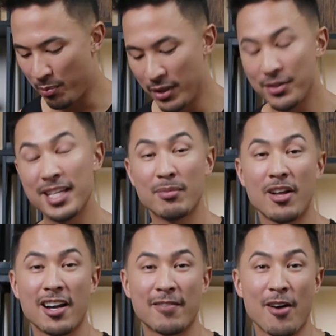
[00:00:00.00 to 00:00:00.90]
building
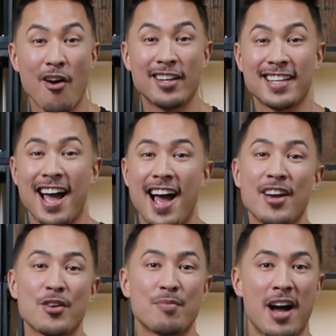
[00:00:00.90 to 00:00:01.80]
block of our
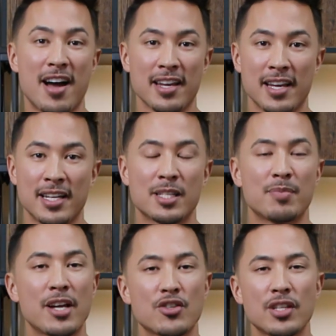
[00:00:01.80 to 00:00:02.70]
entire body. And
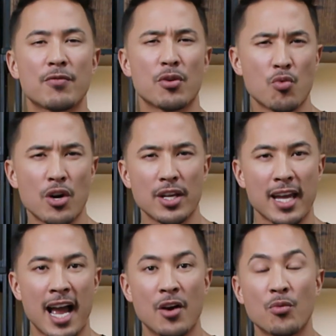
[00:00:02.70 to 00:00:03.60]
especially if we're
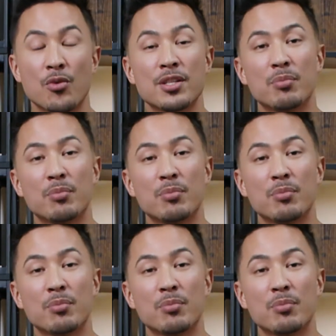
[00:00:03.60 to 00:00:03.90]
working out, we're